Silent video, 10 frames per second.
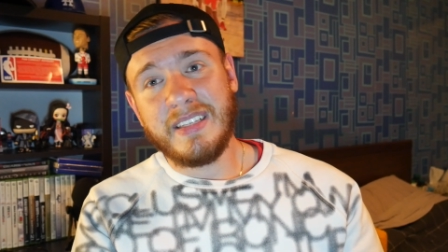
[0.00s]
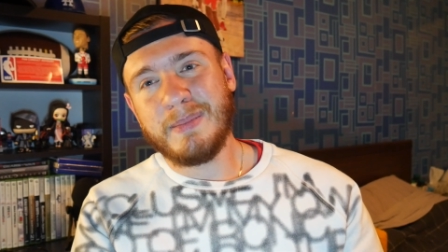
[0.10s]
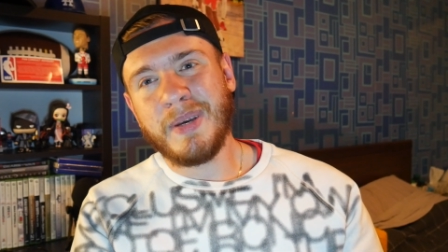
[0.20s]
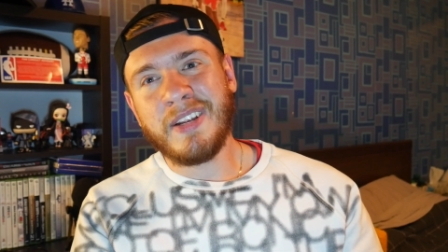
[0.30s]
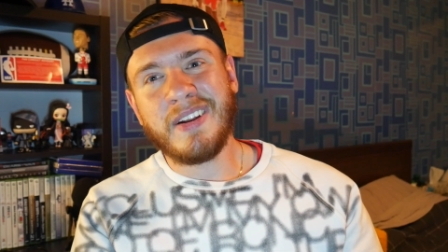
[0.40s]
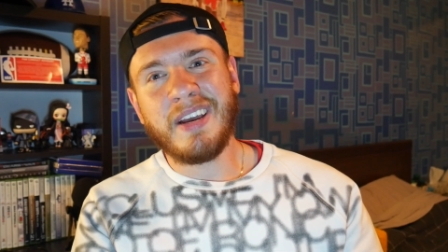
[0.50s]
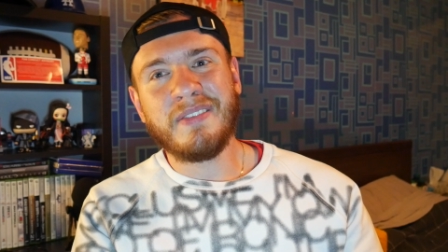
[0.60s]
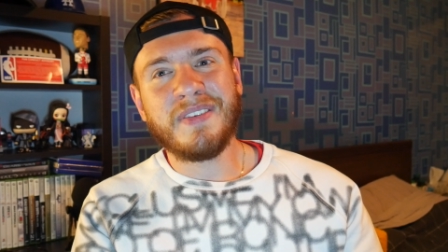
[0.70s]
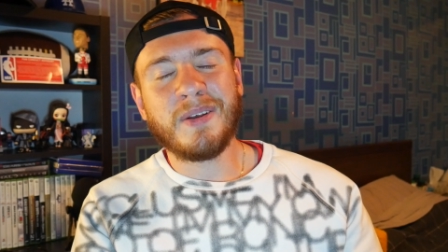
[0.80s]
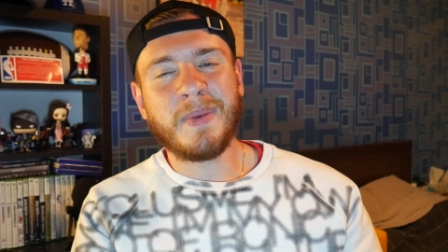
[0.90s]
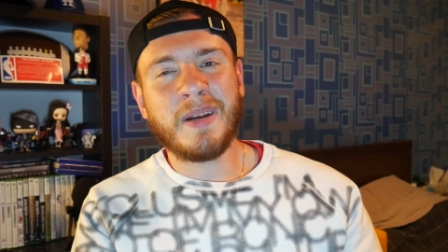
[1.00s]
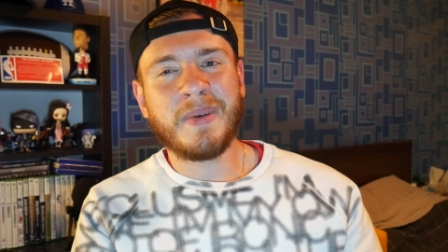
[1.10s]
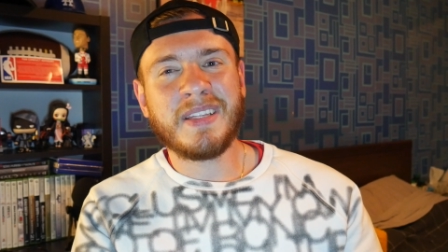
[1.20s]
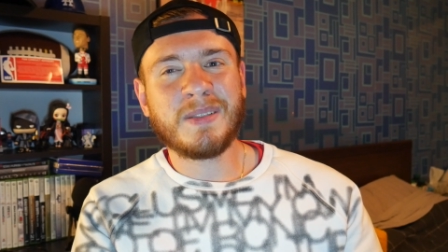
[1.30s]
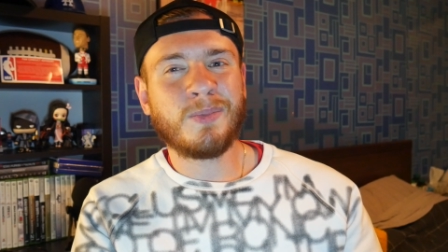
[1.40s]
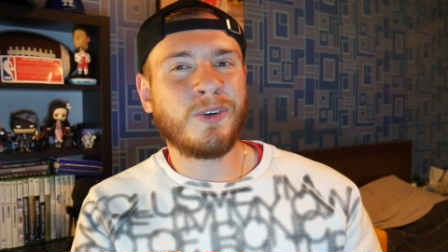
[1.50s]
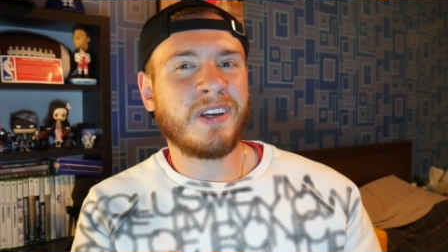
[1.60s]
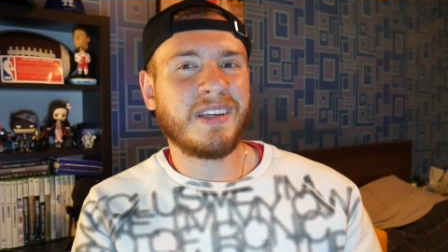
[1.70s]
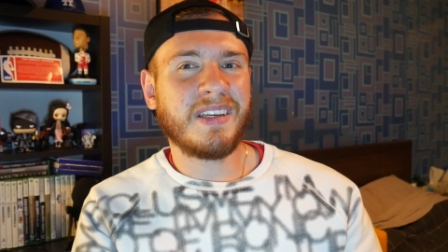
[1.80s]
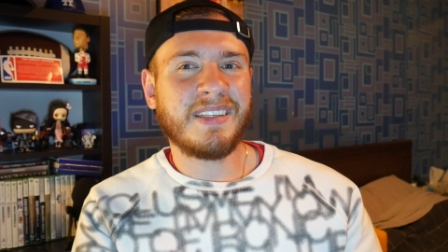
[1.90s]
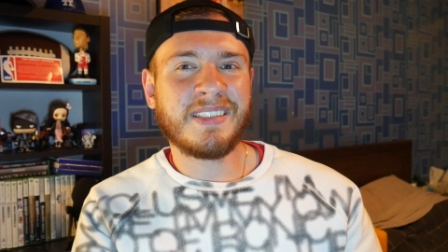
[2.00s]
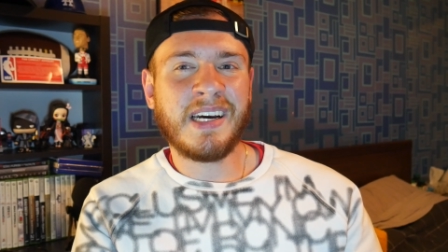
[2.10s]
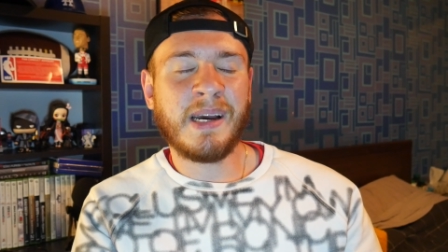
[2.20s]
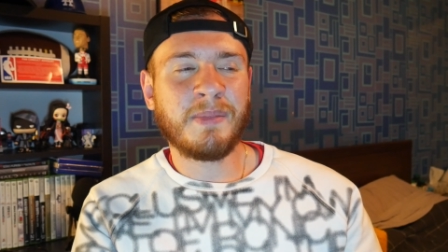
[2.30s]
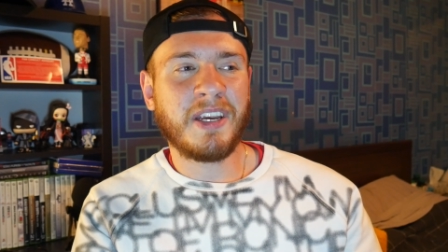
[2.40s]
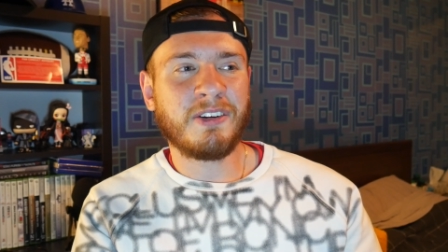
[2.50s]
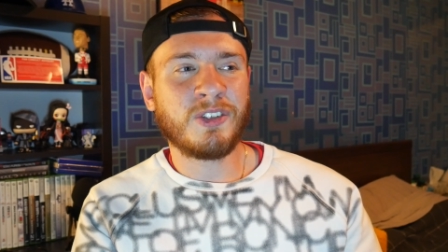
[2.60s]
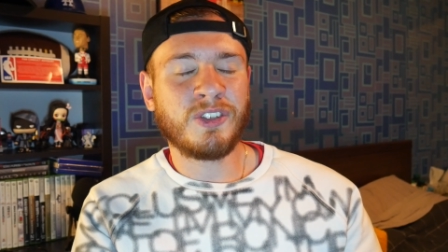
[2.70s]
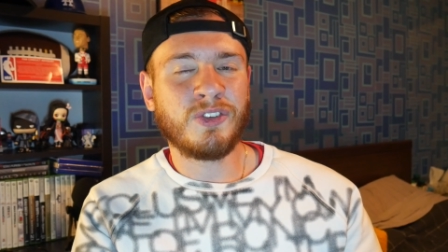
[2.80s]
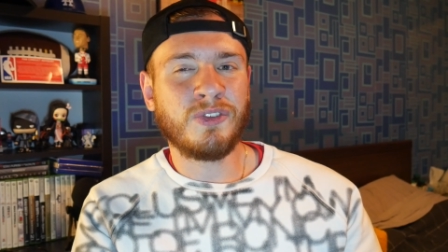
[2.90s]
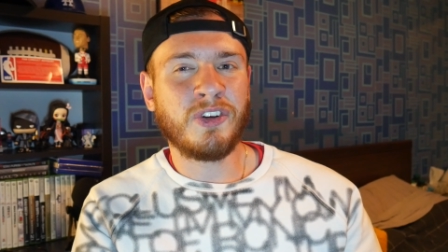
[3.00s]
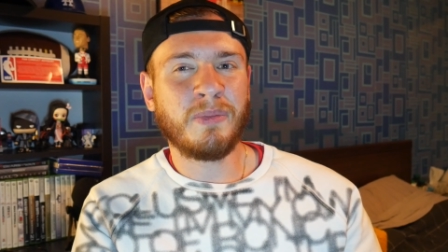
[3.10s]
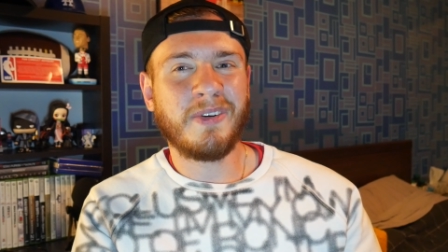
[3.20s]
depending on how you feel about him at this point in time, Gary Trent Jr.,